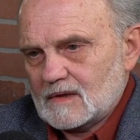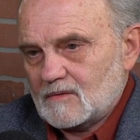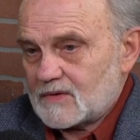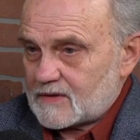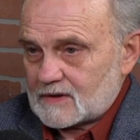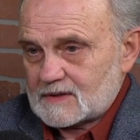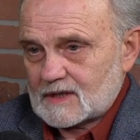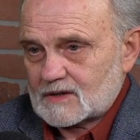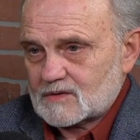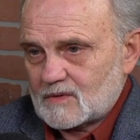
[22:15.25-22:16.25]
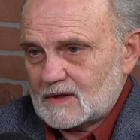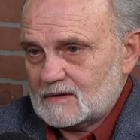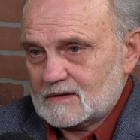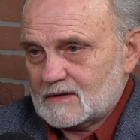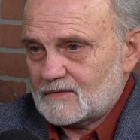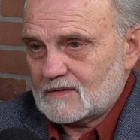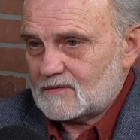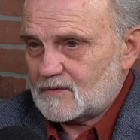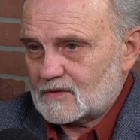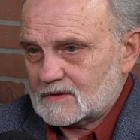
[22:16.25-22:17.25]
with our sexuality.
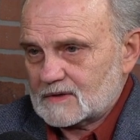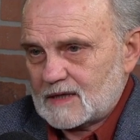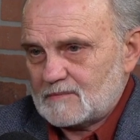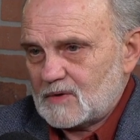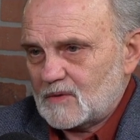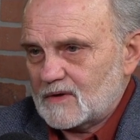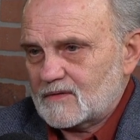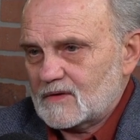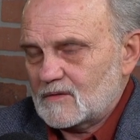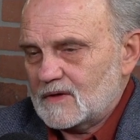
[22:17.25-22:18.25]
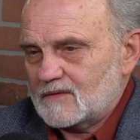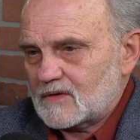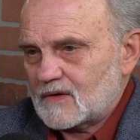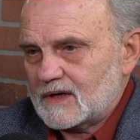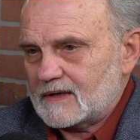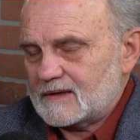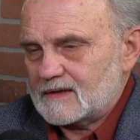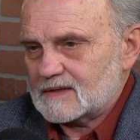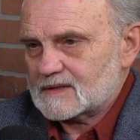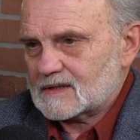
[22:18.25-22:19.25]
For example, we've created
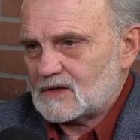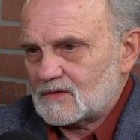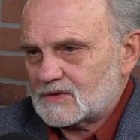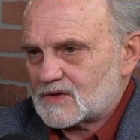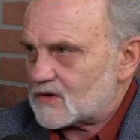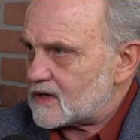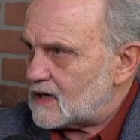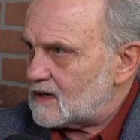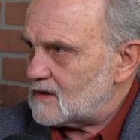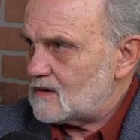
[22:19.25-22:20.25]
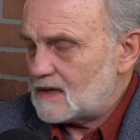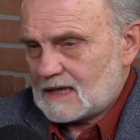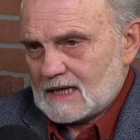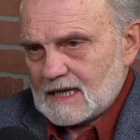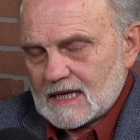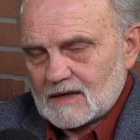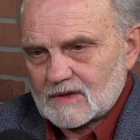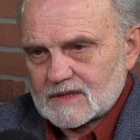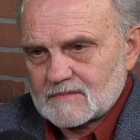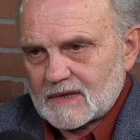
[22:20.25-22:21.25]
this culture now in
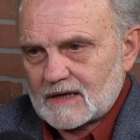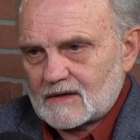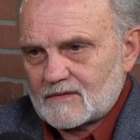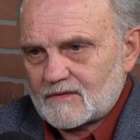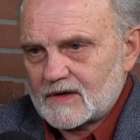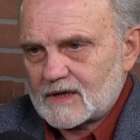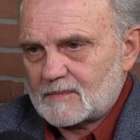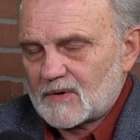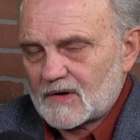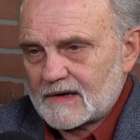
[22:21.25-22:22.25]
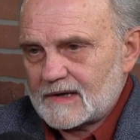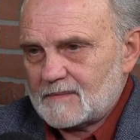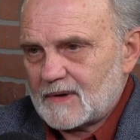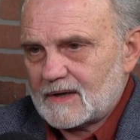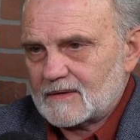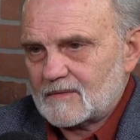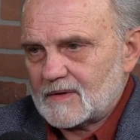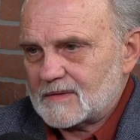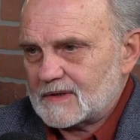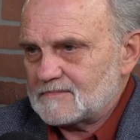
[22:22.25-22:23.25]
which men are free to prey upon
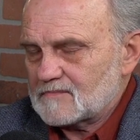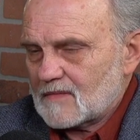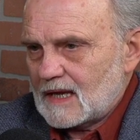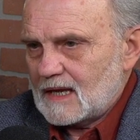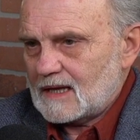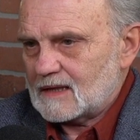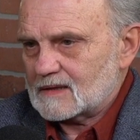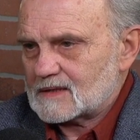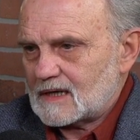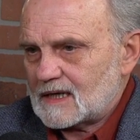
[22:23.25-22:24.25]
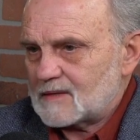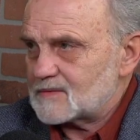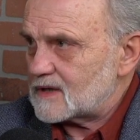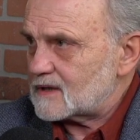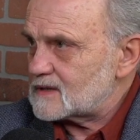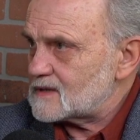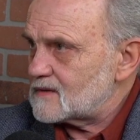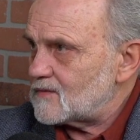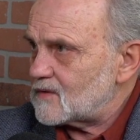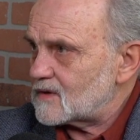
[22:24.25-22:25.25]
women as objects
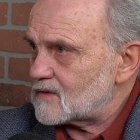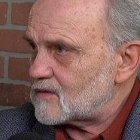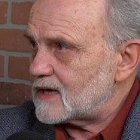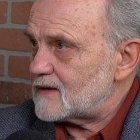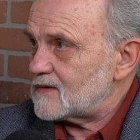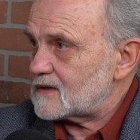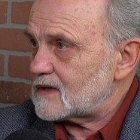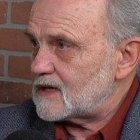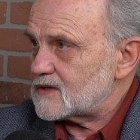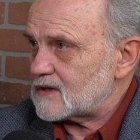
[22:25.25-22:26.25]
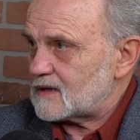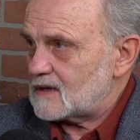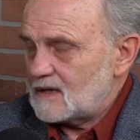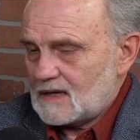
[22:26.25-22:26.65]
for gratification.